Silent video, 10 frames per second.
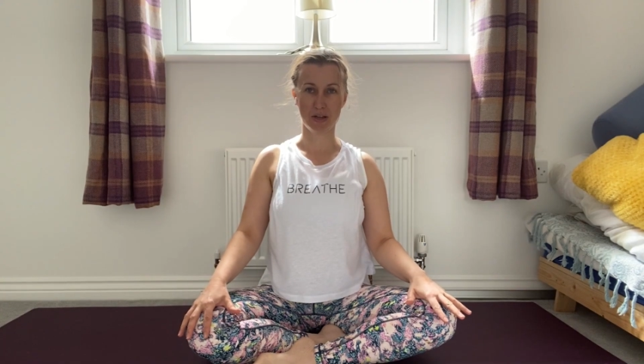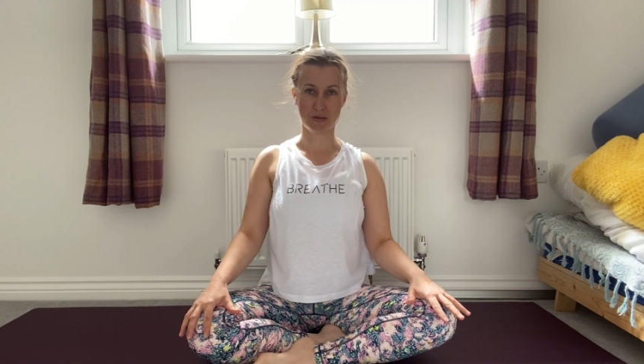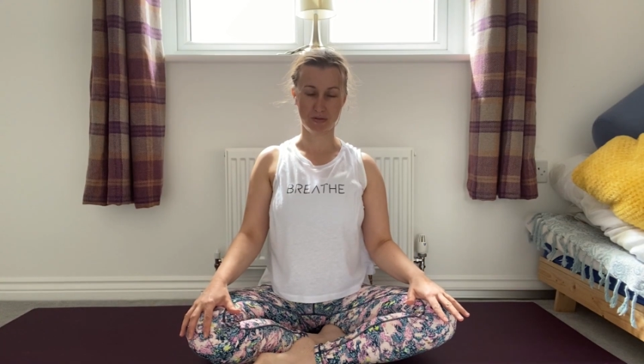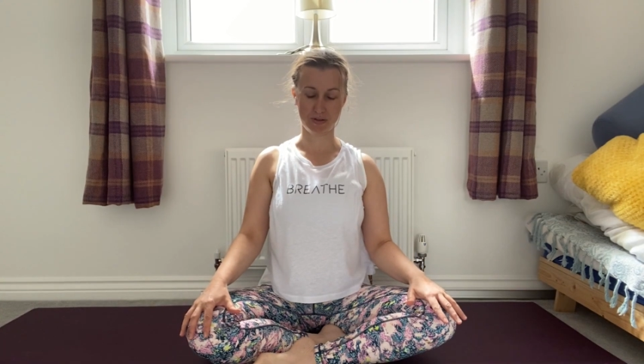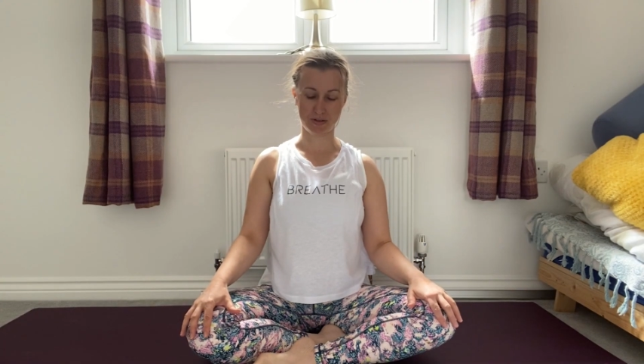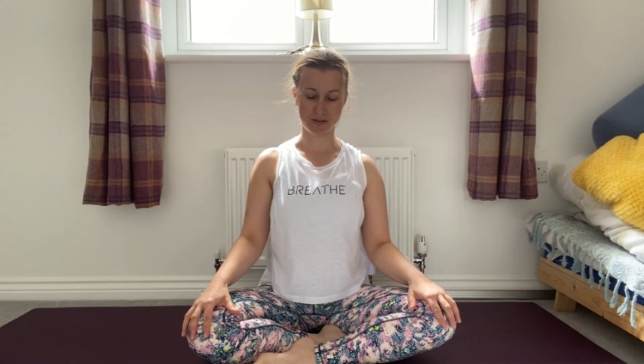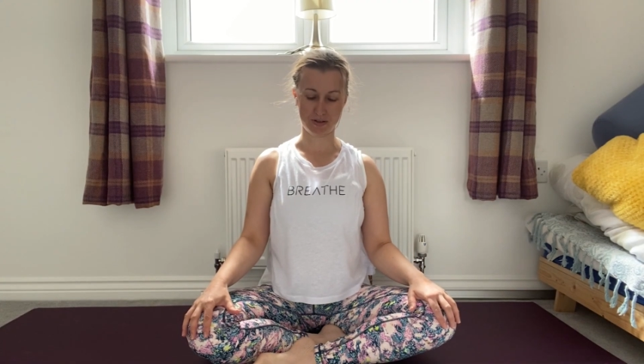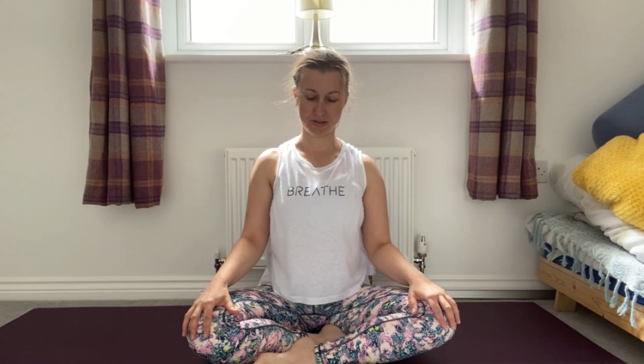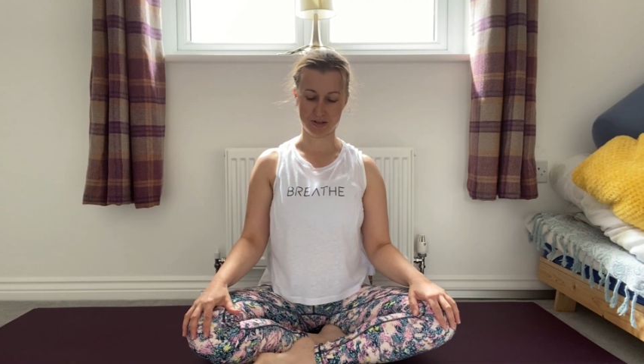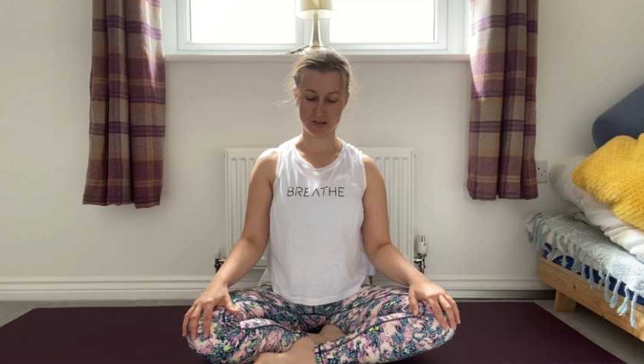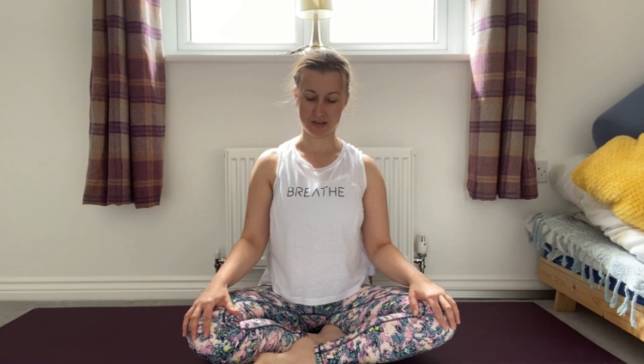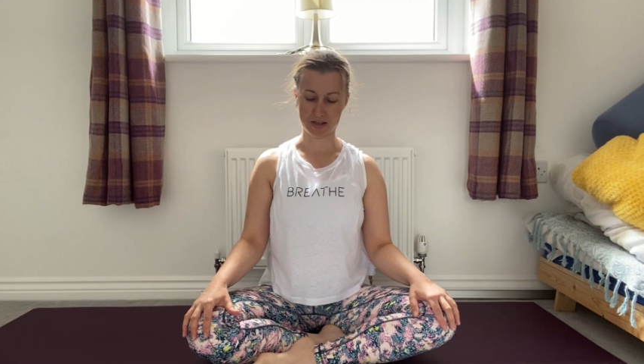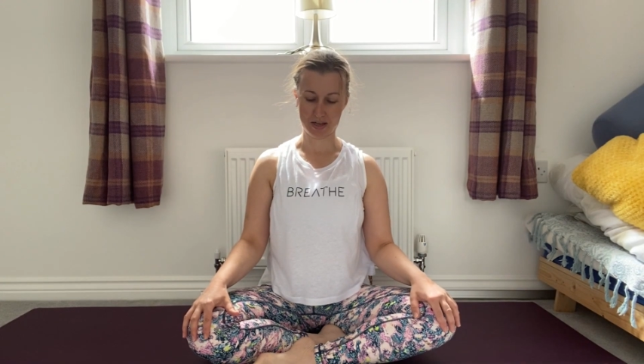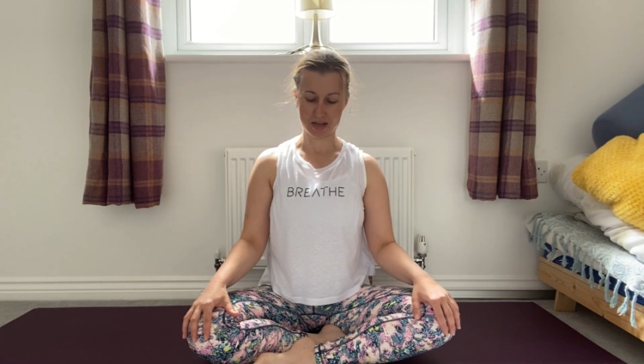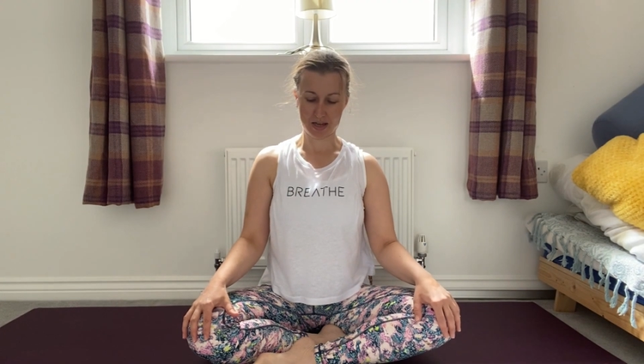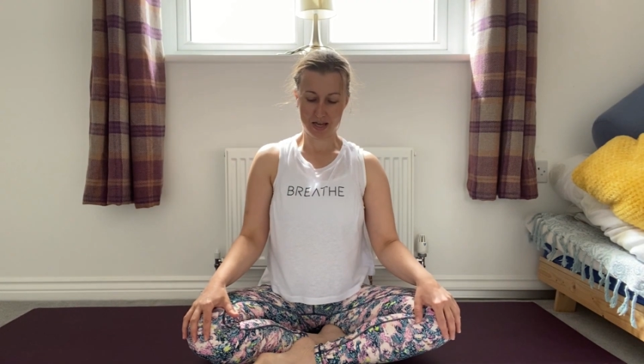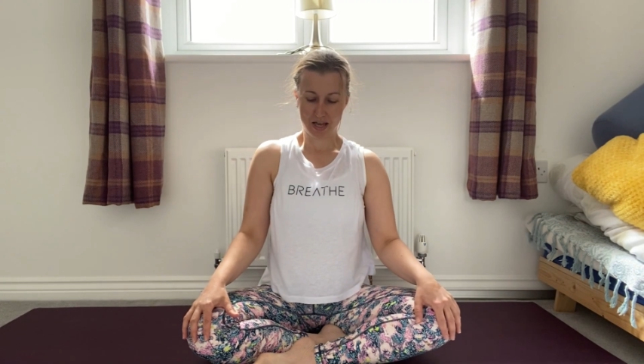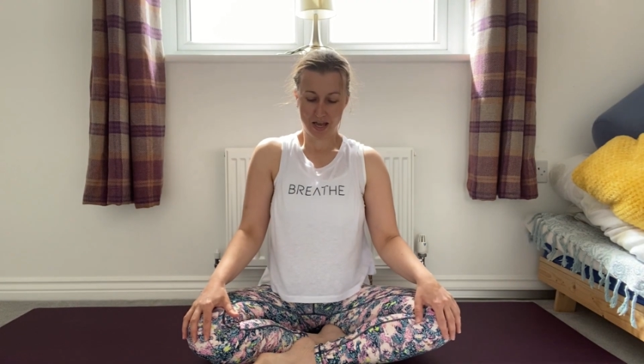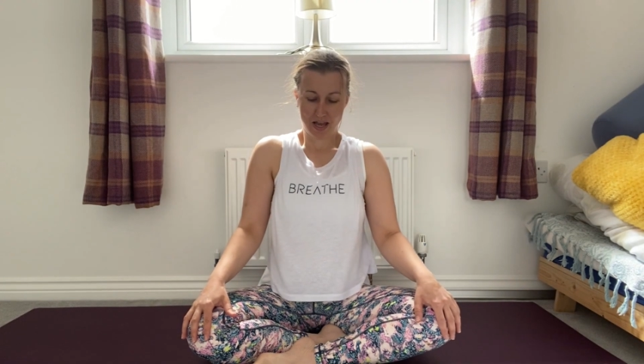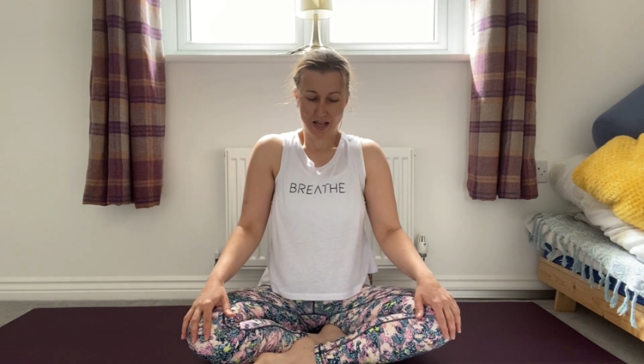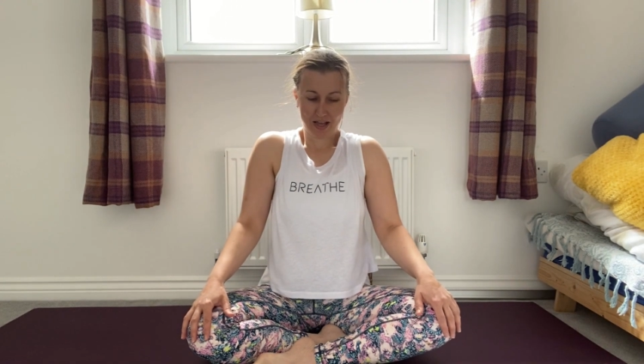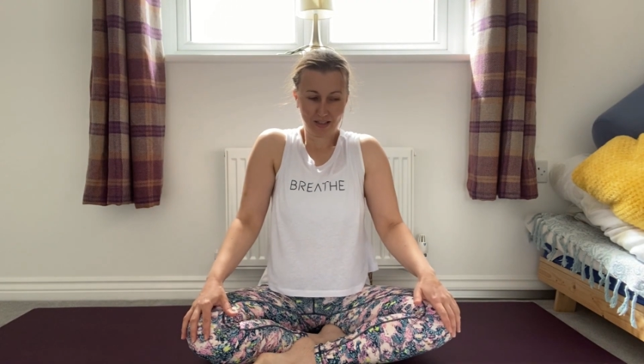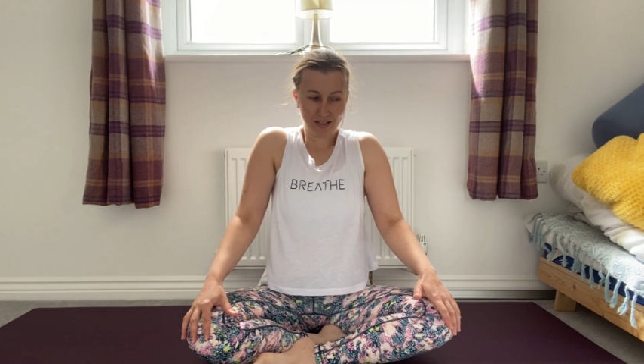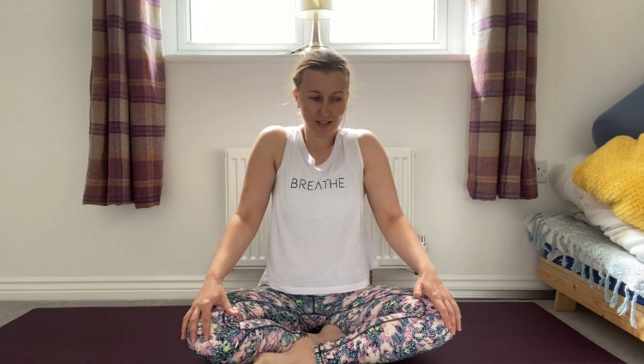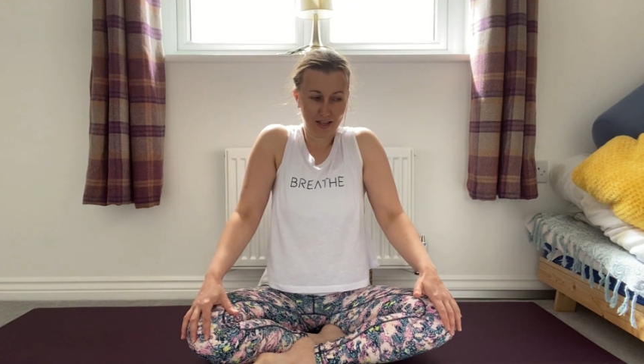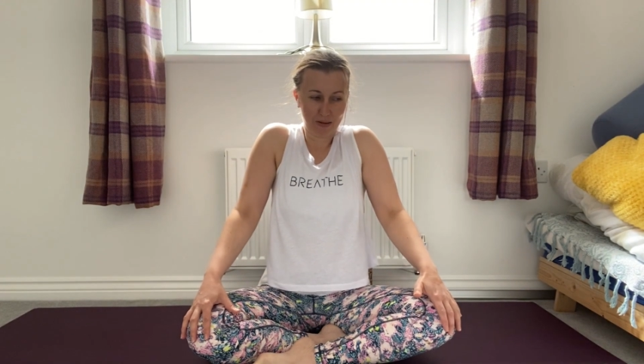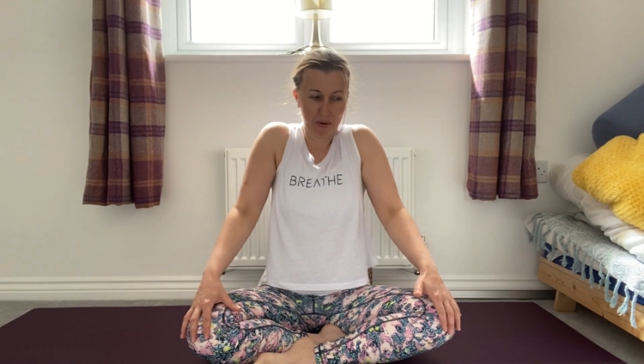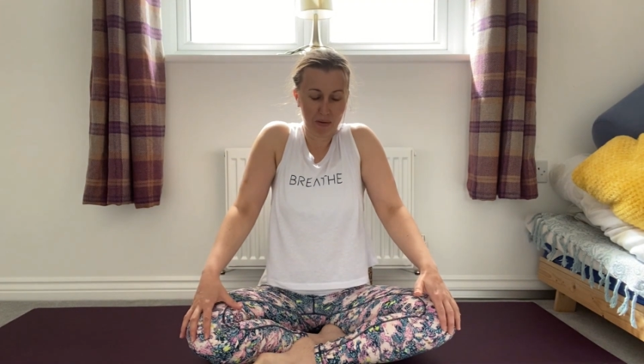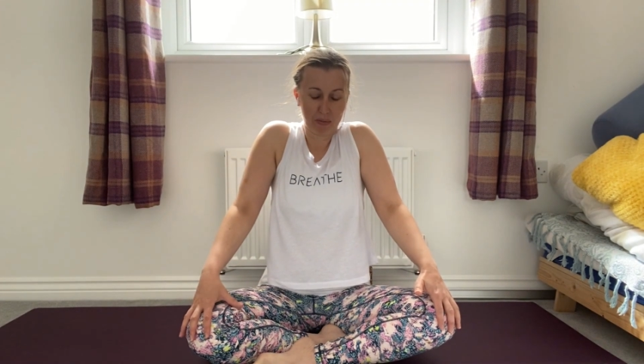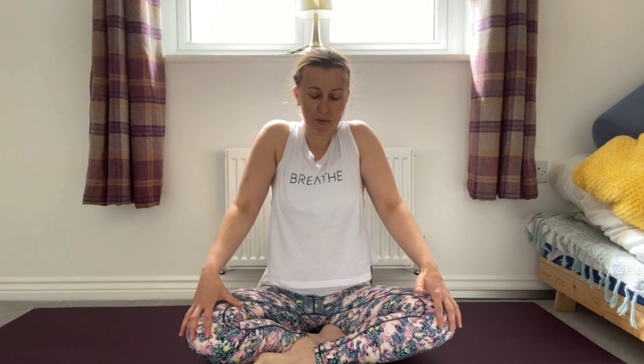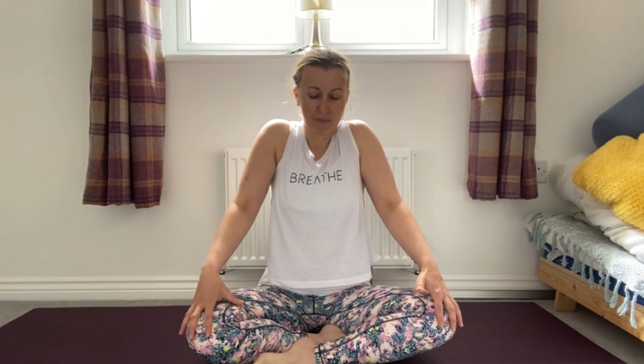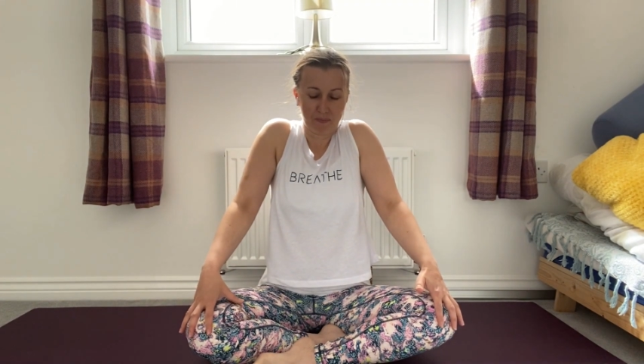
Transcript: down, inhale to take them up,